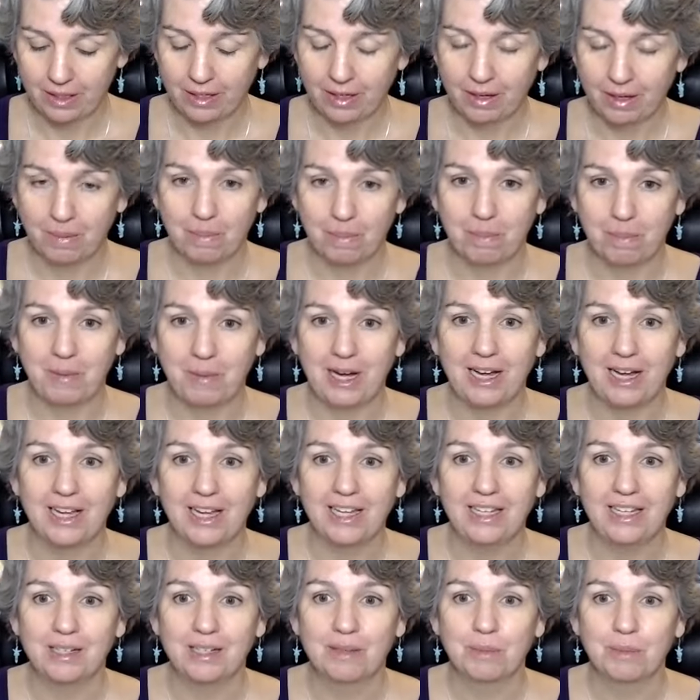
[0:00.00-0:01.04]
my
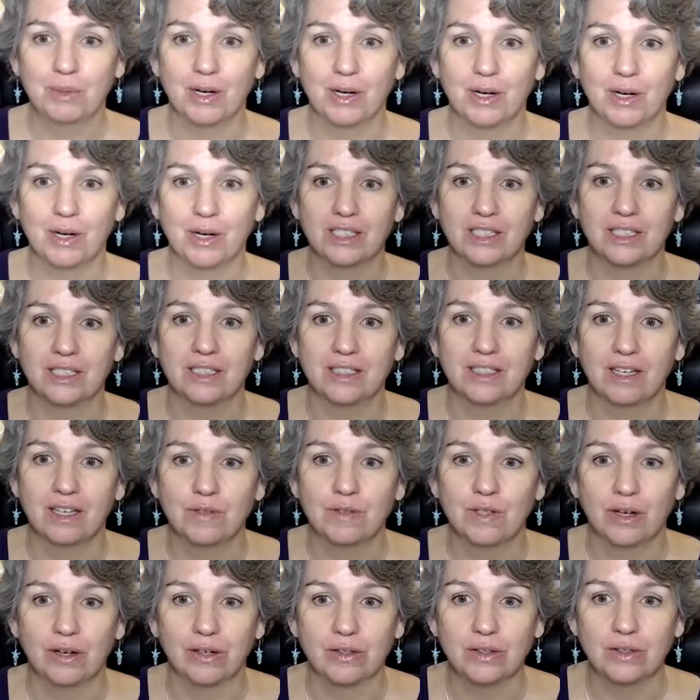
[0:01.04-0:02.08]
impressions of
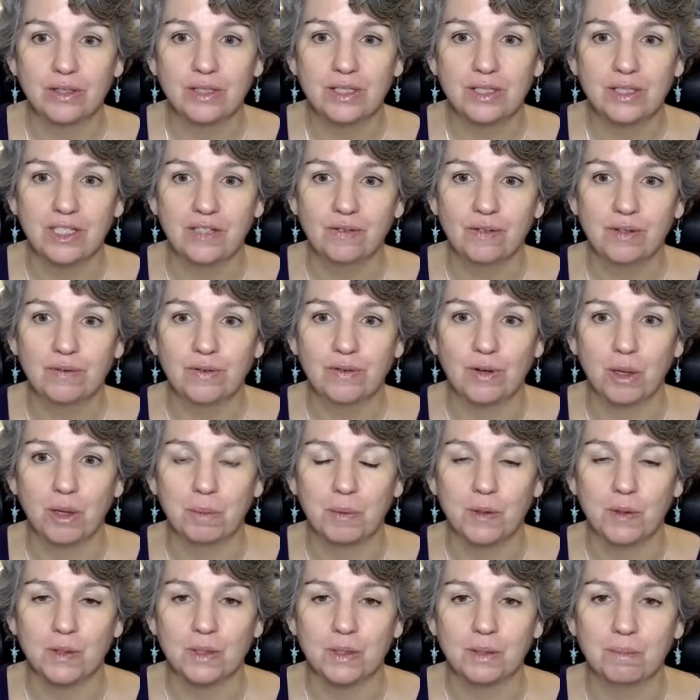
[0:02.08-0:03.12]
Dr. Stephen
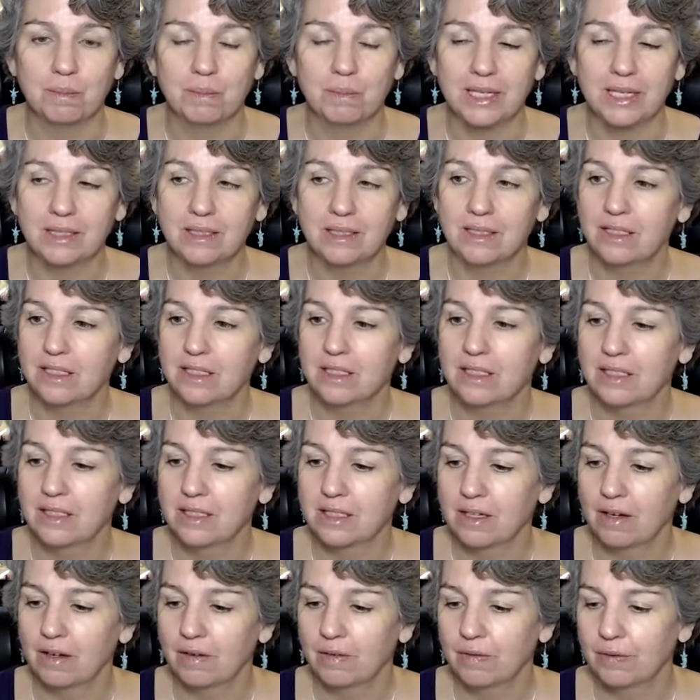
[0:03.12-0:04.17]
Farmer's
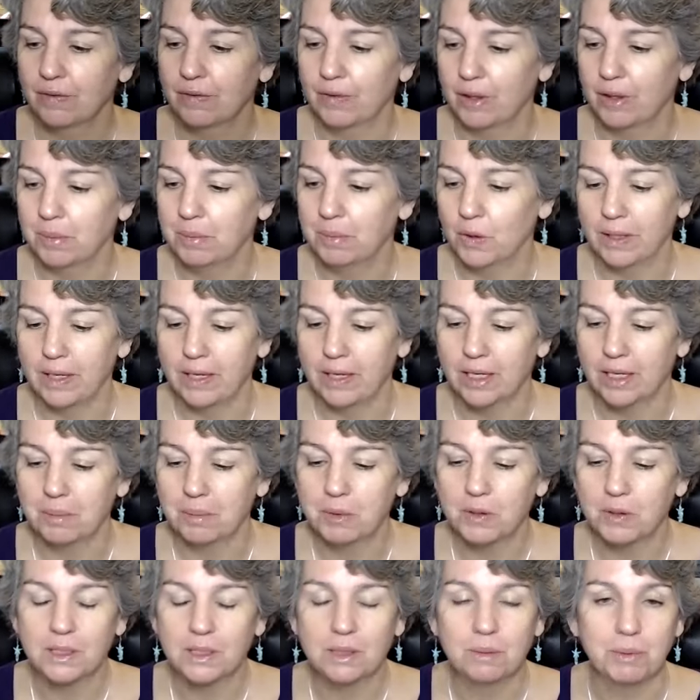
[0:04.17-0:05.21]
Messages from Your
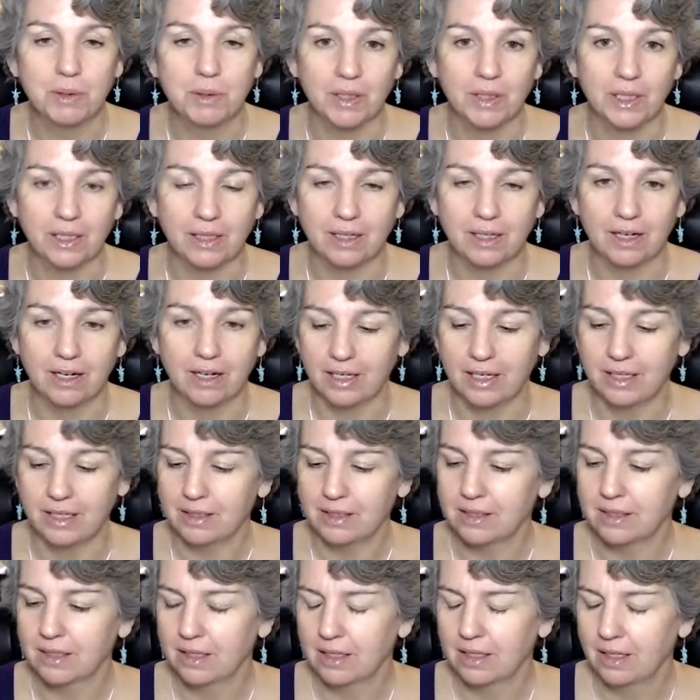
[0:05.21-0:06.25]
Animal Spirit
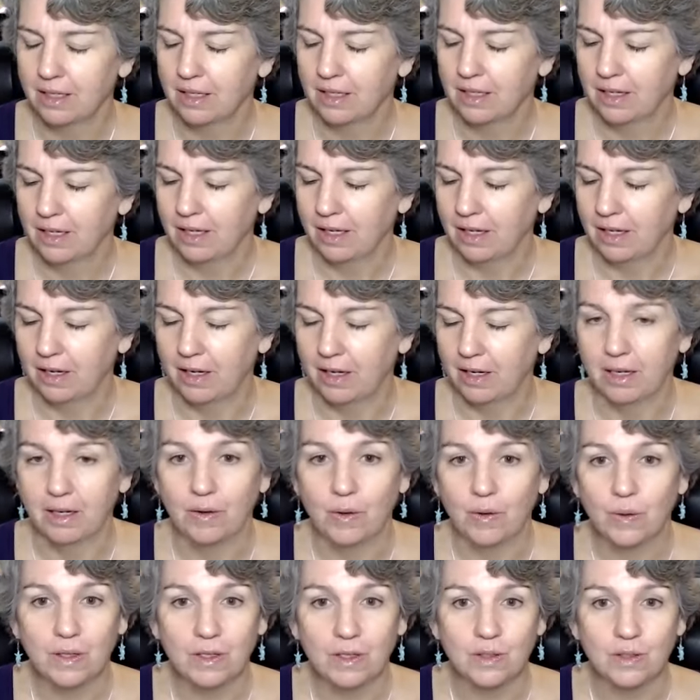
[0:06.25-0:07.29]
Guides
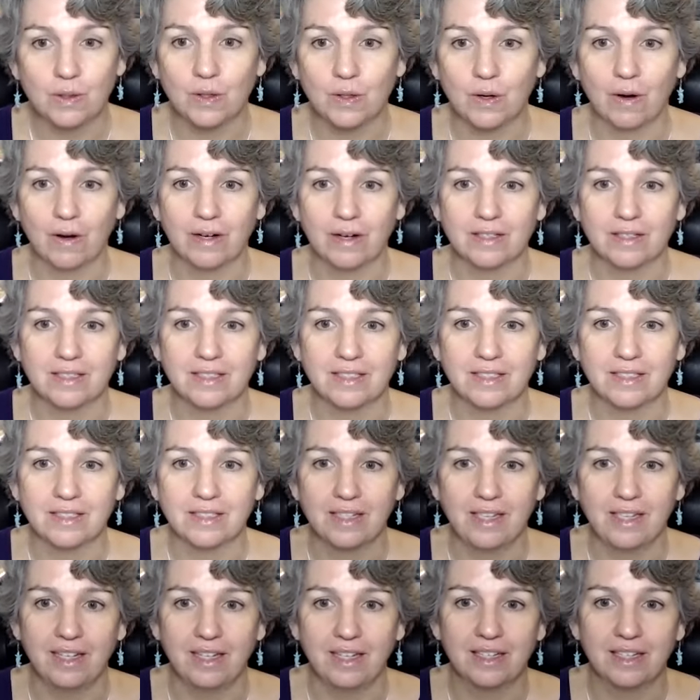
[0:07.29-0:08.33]
Oracle cards.
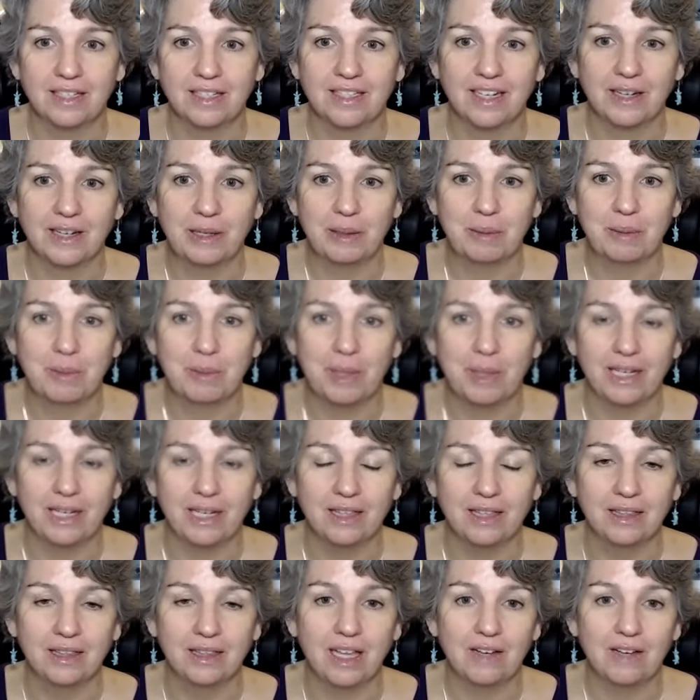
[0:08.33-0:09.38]
And I
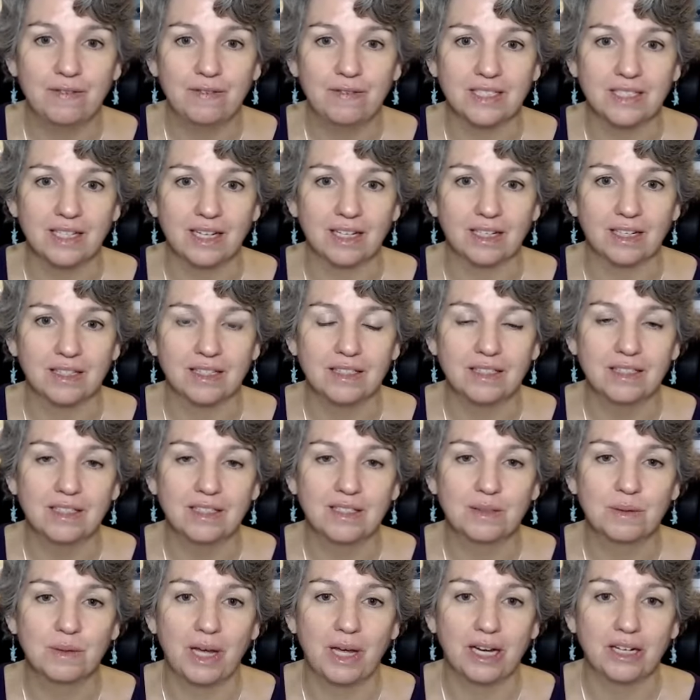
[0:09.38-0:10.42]
love this deck. This
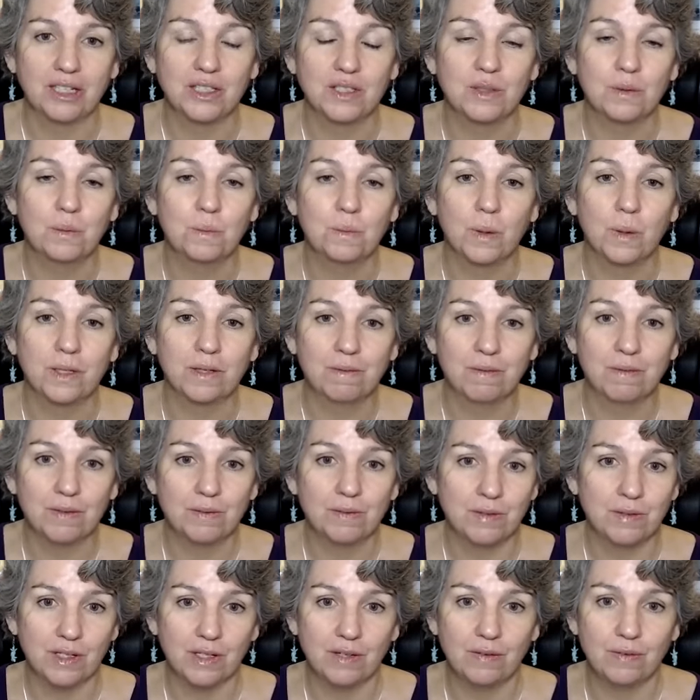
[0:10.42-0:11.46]
is actually one of the
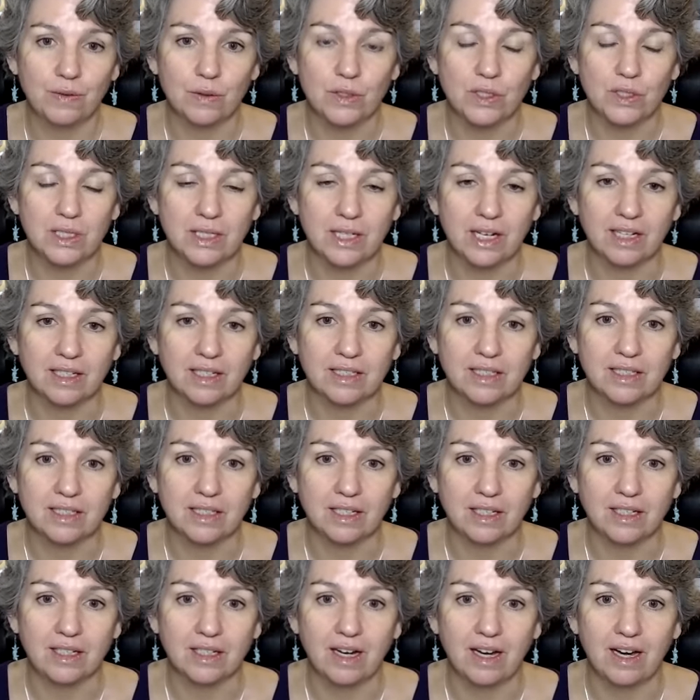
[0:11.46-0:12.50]
very first decks
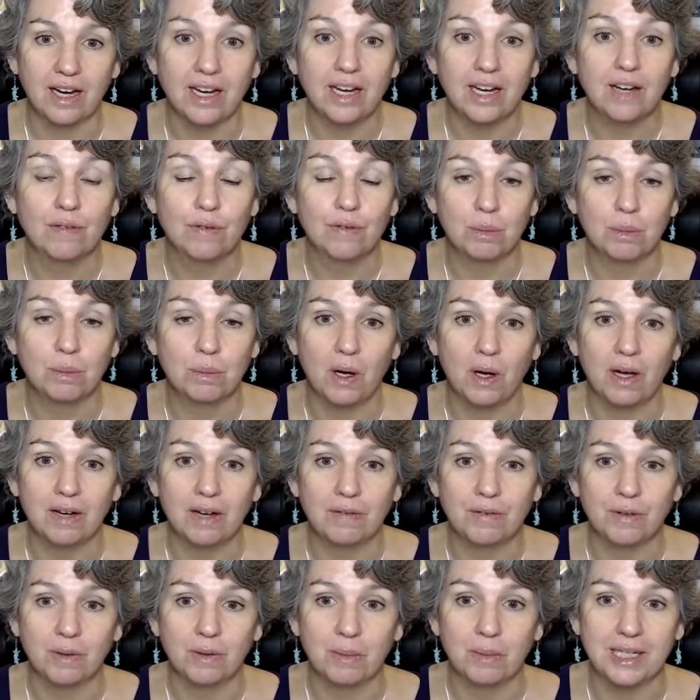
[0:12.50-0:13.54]
that I ever
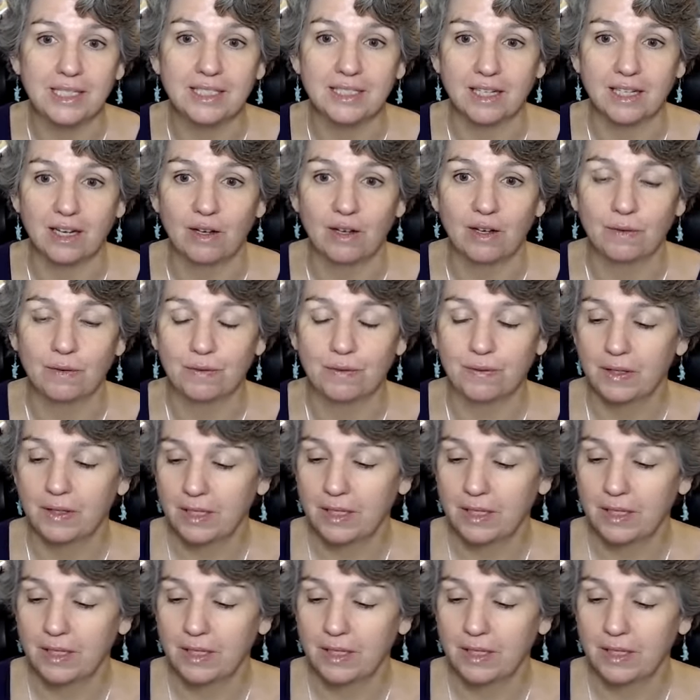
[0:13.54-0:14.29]
bought for myself